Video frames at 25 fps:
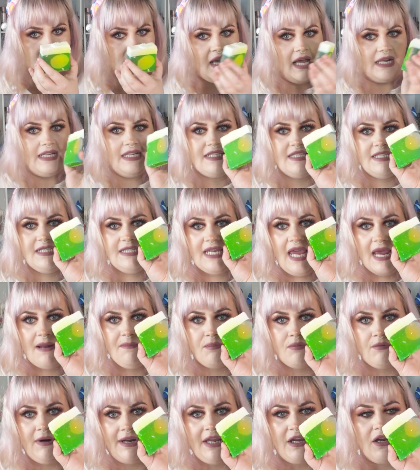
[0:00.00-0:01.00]
and it's
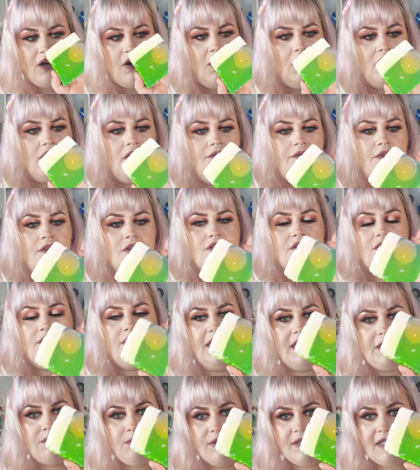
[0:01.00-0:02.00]
dead bright and colourful. So
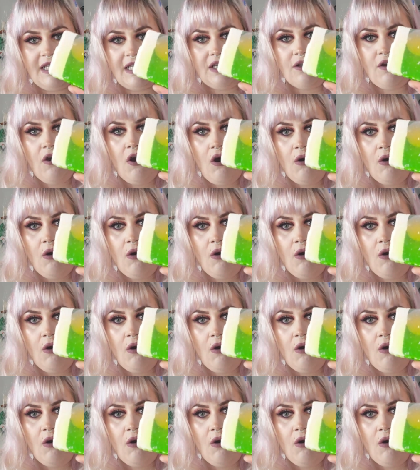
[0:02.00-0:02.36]
this one's like an